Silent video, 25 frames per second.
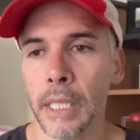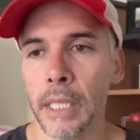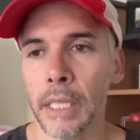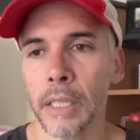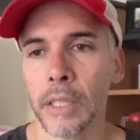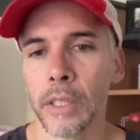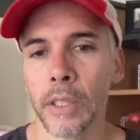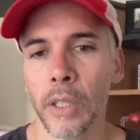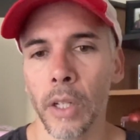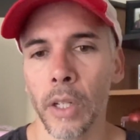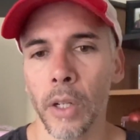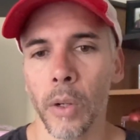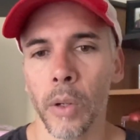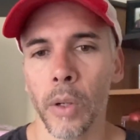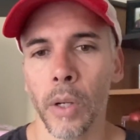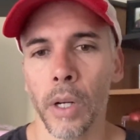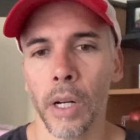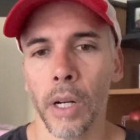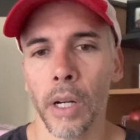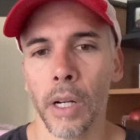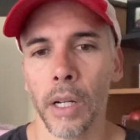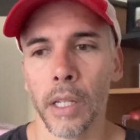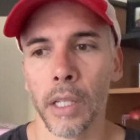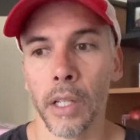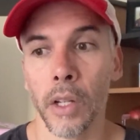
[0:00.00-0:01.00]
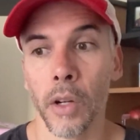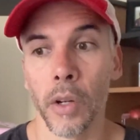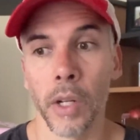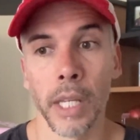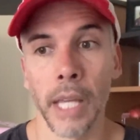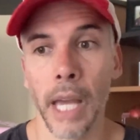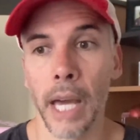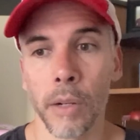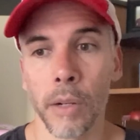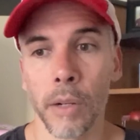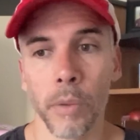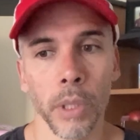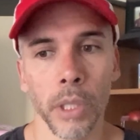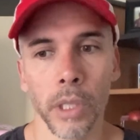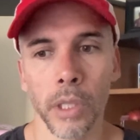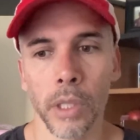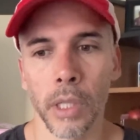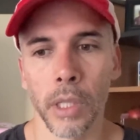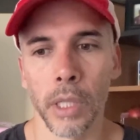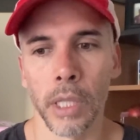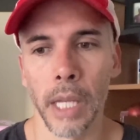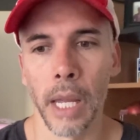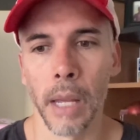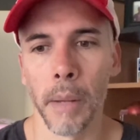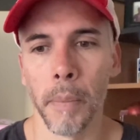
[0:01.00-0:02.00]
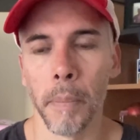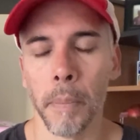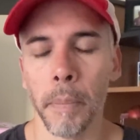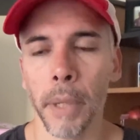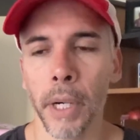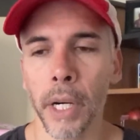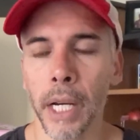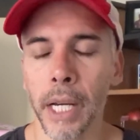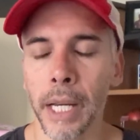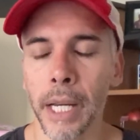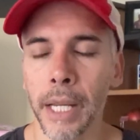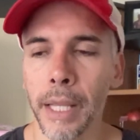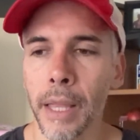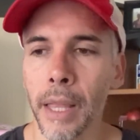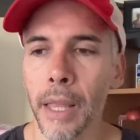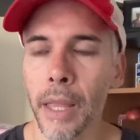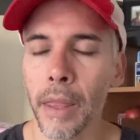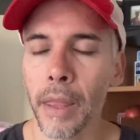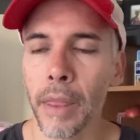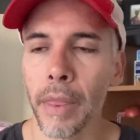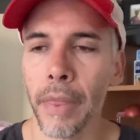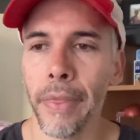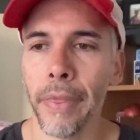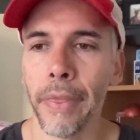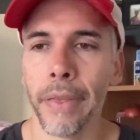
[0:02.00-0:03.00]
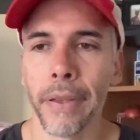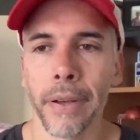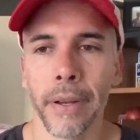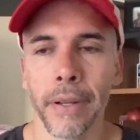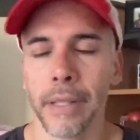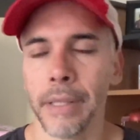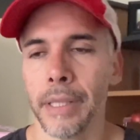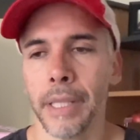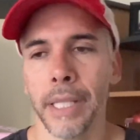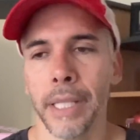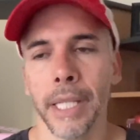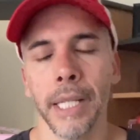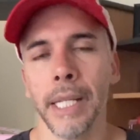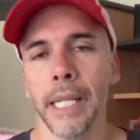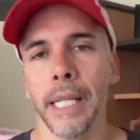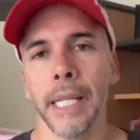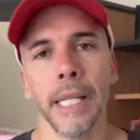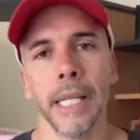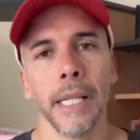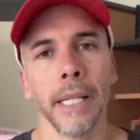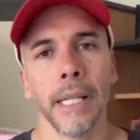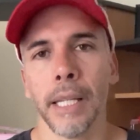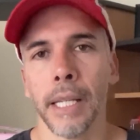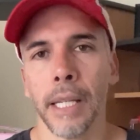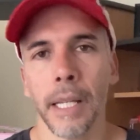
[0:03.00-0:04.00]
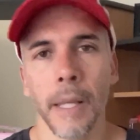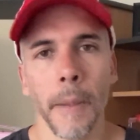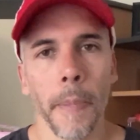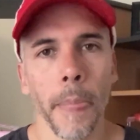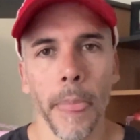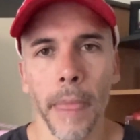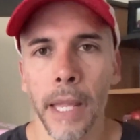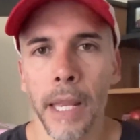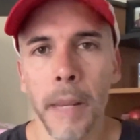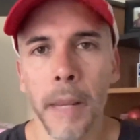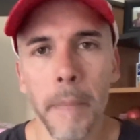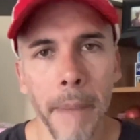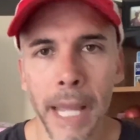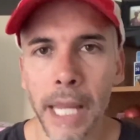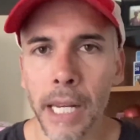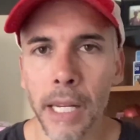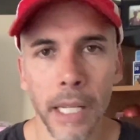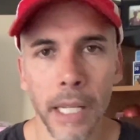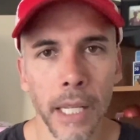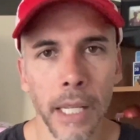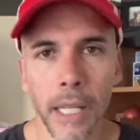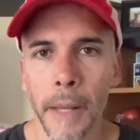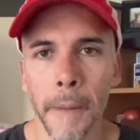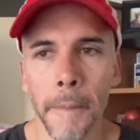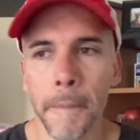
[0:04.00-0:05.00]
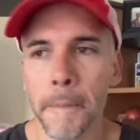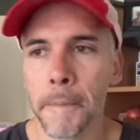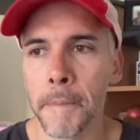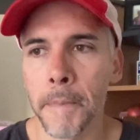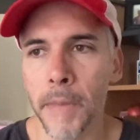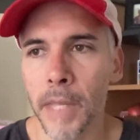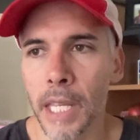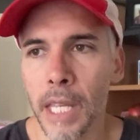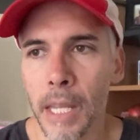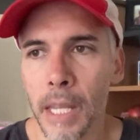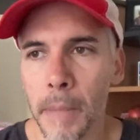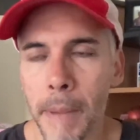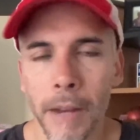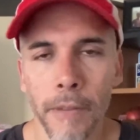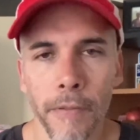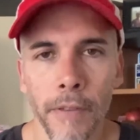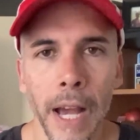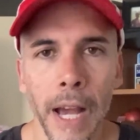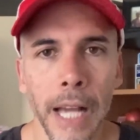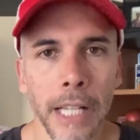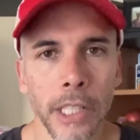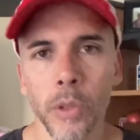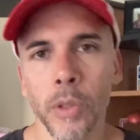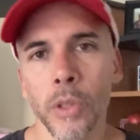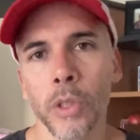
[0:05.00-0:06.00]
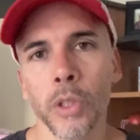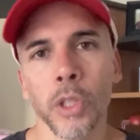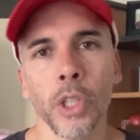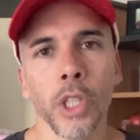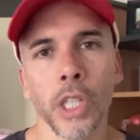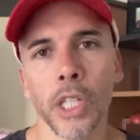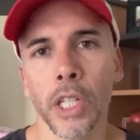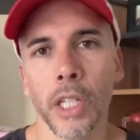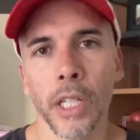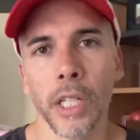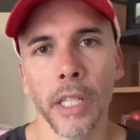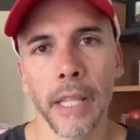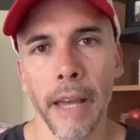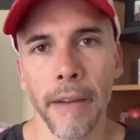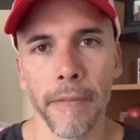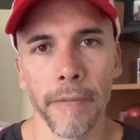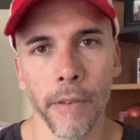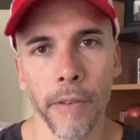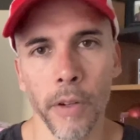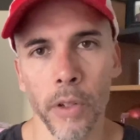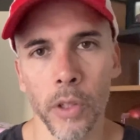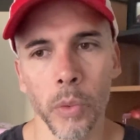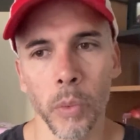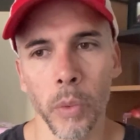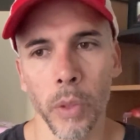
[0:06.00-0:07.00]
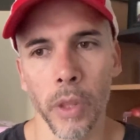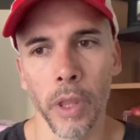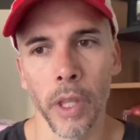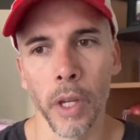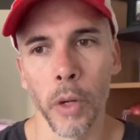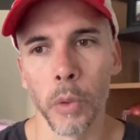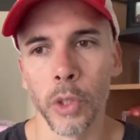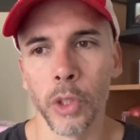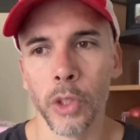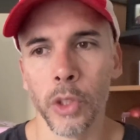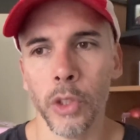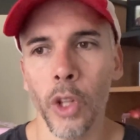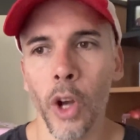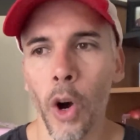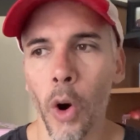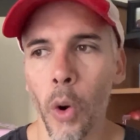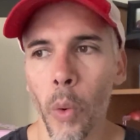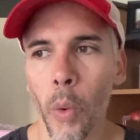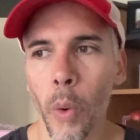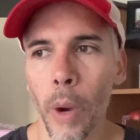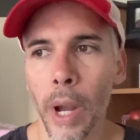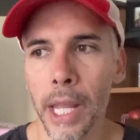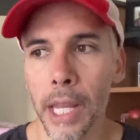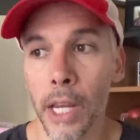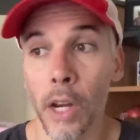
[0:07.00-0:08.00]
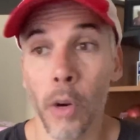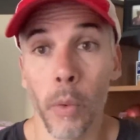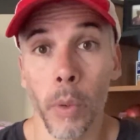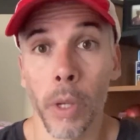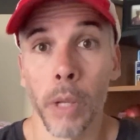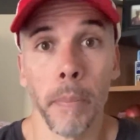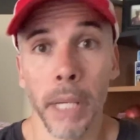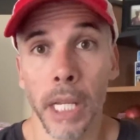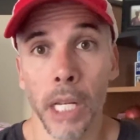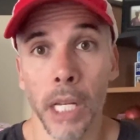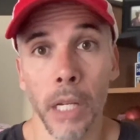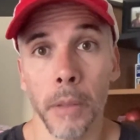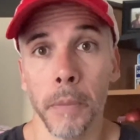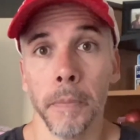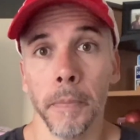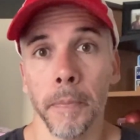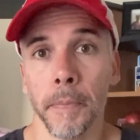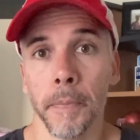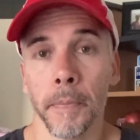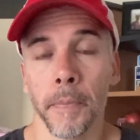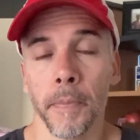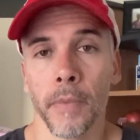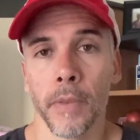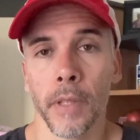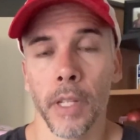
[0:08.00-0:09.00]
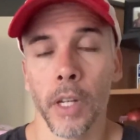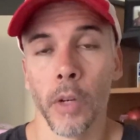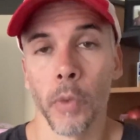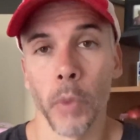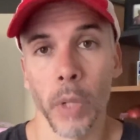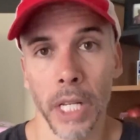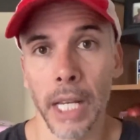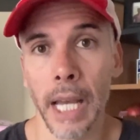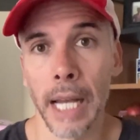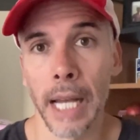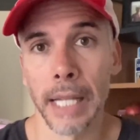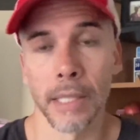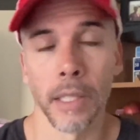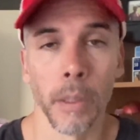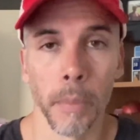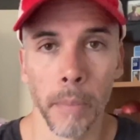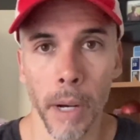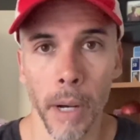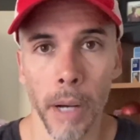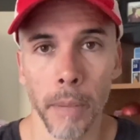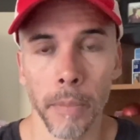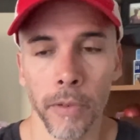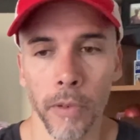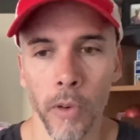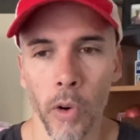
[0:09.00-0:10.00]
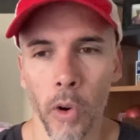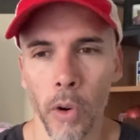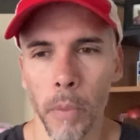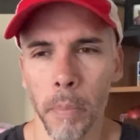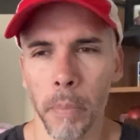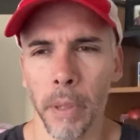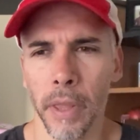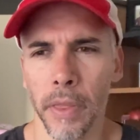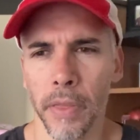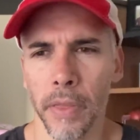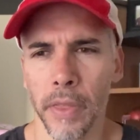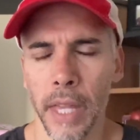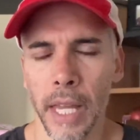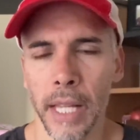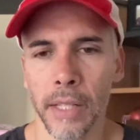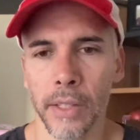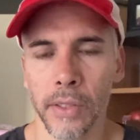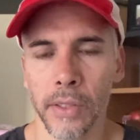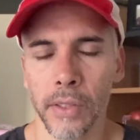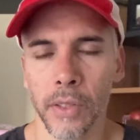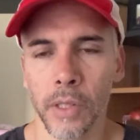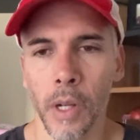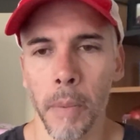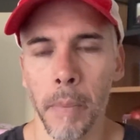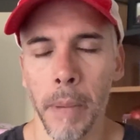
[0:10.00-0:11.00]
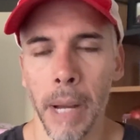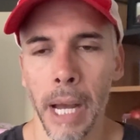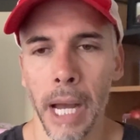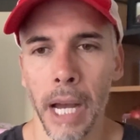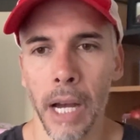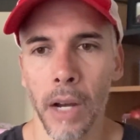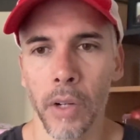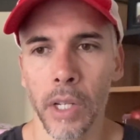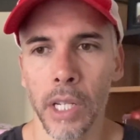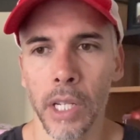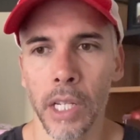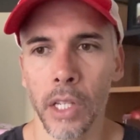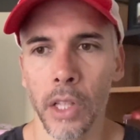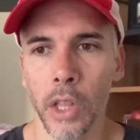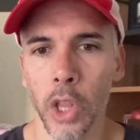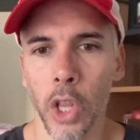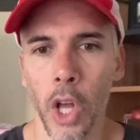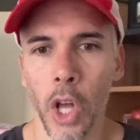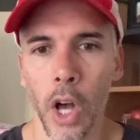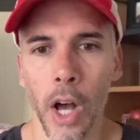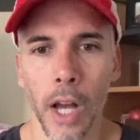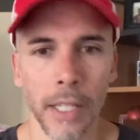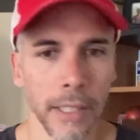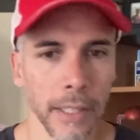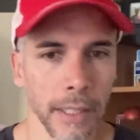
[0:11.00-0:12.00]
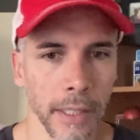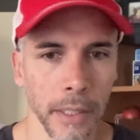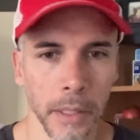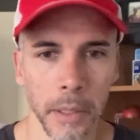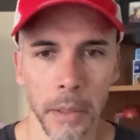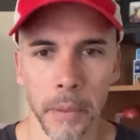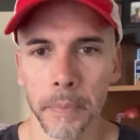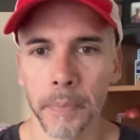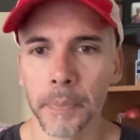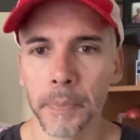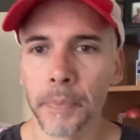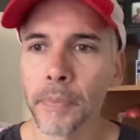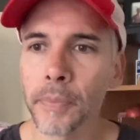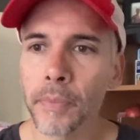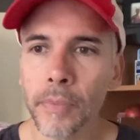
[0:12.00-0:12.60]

So uh, you know he really good game, but he, he he made he made Vázquez look good in that first one. There was no way he already beat him. He already got to the ball before, but then somehow he lost them